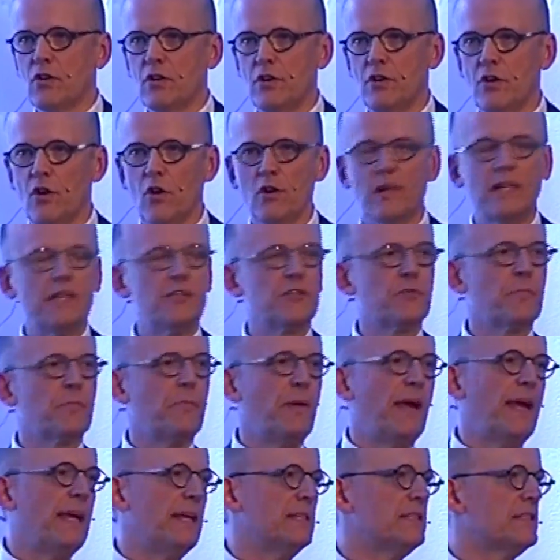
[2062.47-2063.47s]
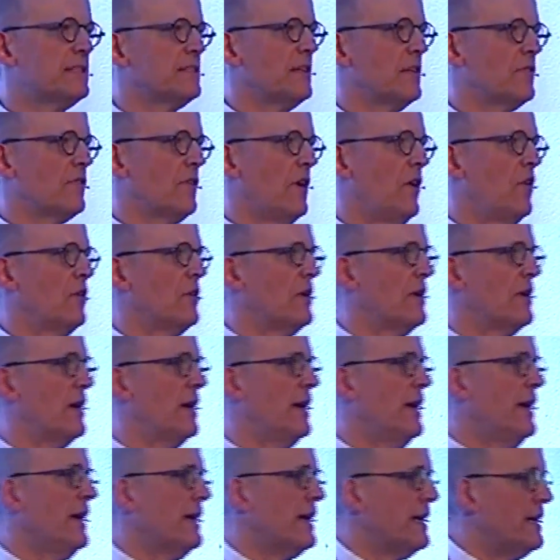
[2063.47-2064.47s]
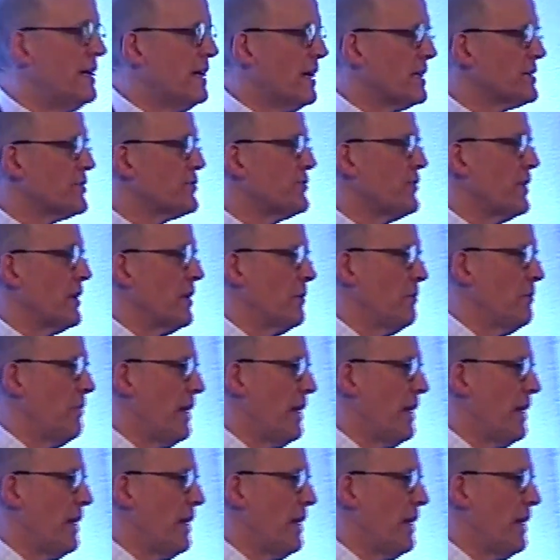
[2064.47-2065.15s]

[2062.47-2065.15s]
knowledge base around industrial